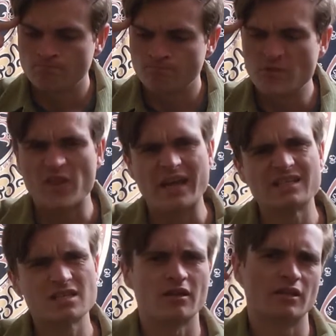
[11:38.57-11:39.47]
then
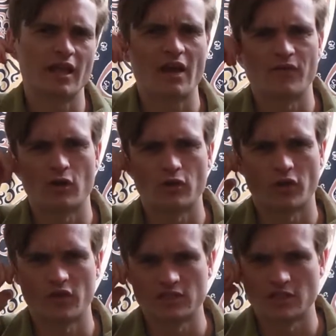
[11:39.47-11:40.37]
suddenly having all the
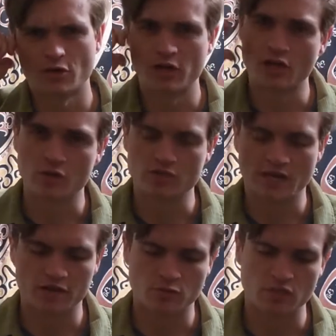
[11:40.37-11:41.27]
things that your ego
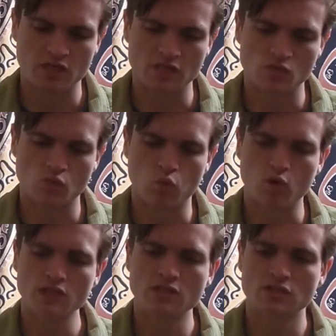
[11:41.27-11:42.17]
desires, because
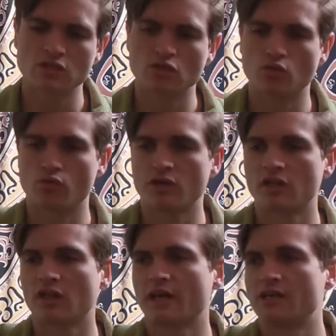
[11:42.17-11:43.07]
once you
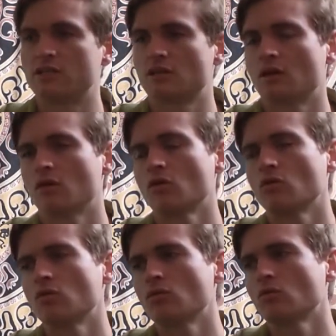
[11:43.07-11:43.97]
realize,
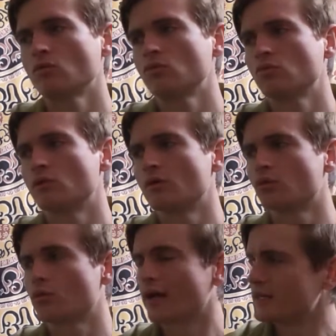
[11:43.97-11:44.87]
oh,
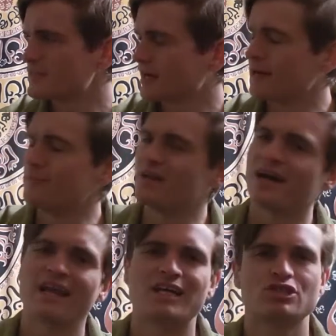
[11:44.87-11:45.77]
right, I'm
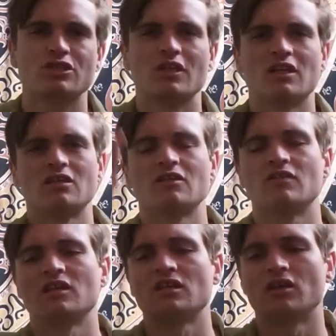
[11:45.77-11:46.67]
not actually
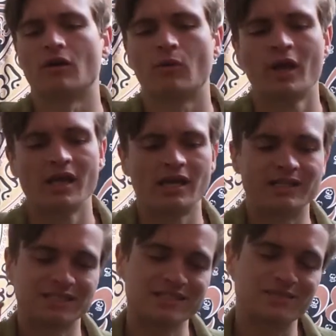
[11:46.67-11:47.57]
the ego,
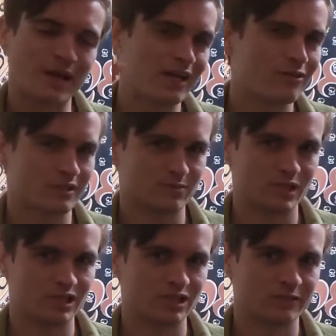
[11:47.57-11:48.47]
it doesn't matter as
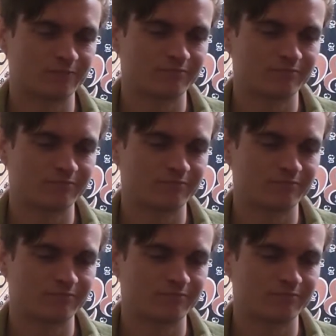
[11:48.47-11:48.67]
much.